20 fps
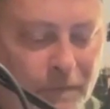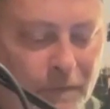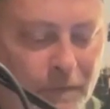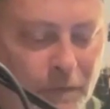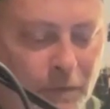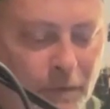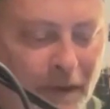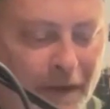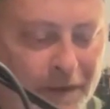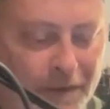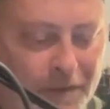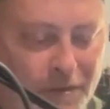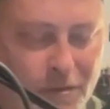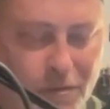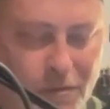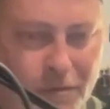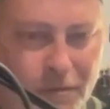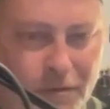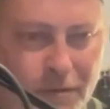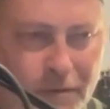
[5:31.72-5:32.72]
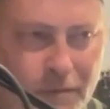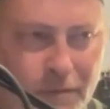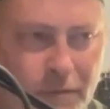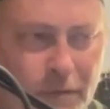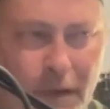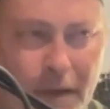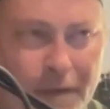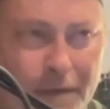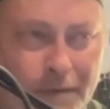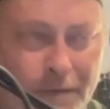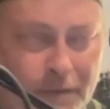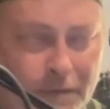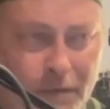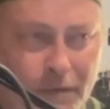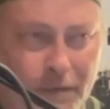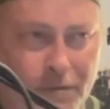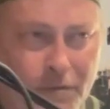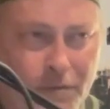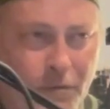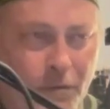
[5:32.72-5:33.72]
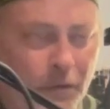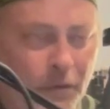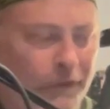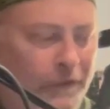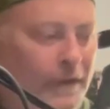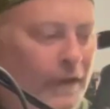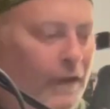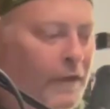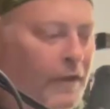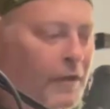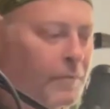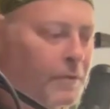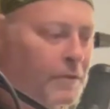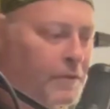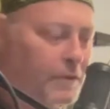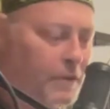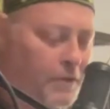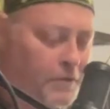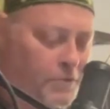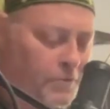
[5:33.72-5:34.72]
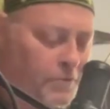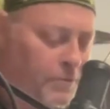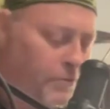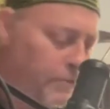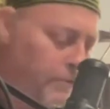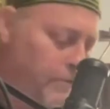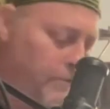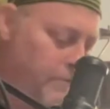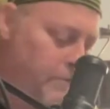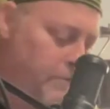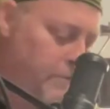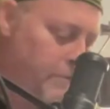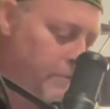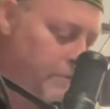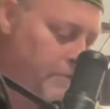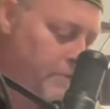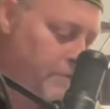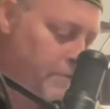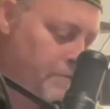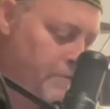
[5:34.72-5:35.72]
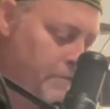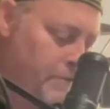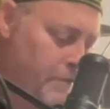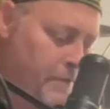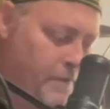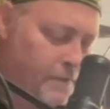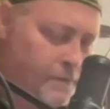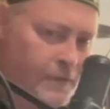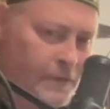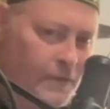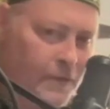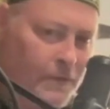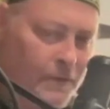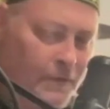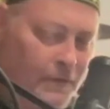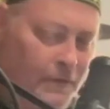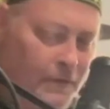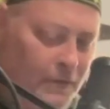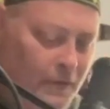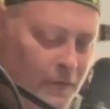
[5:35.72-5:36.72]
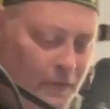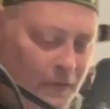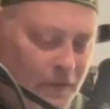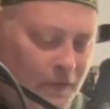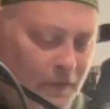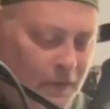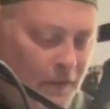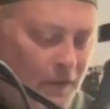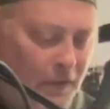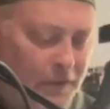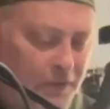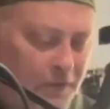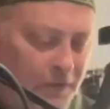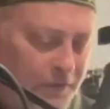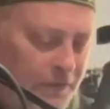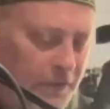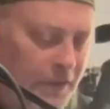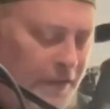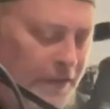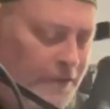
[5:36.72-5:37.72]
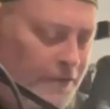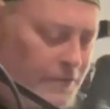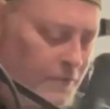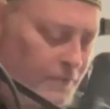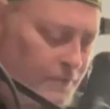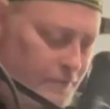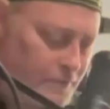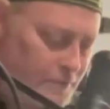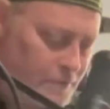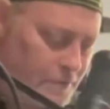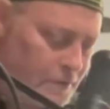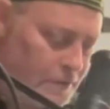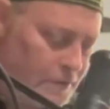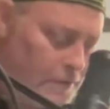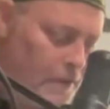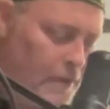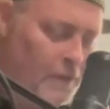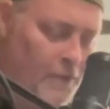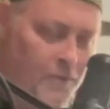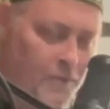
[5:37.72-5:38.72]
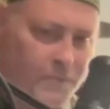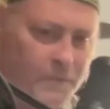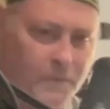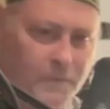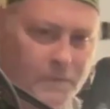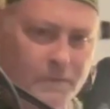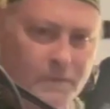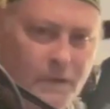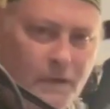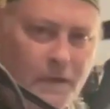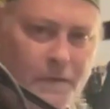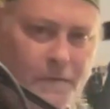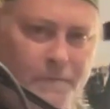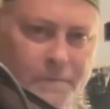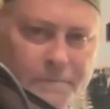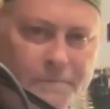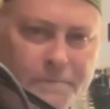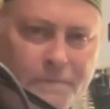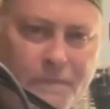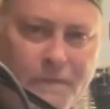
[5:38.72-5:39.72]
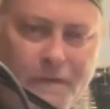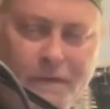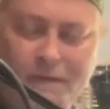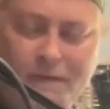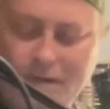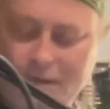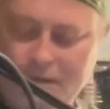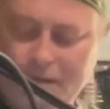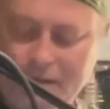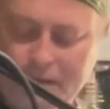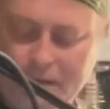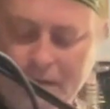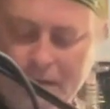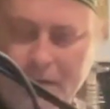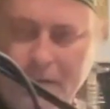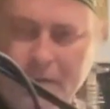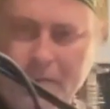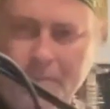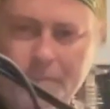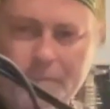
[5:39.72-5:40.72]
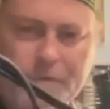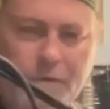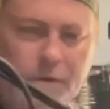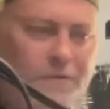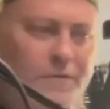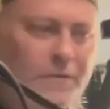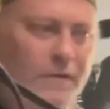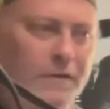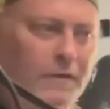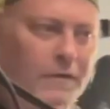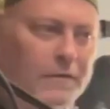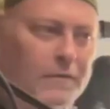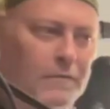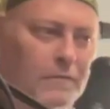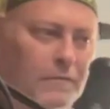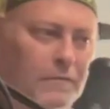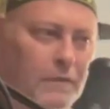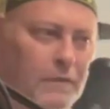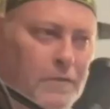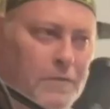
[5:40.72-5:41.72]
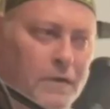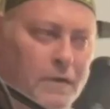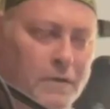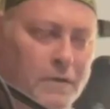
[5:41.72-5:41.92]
who had the school. The Aharon College of Music still is in San Rafael under the guidance of his son Alam Khan. And so I studied with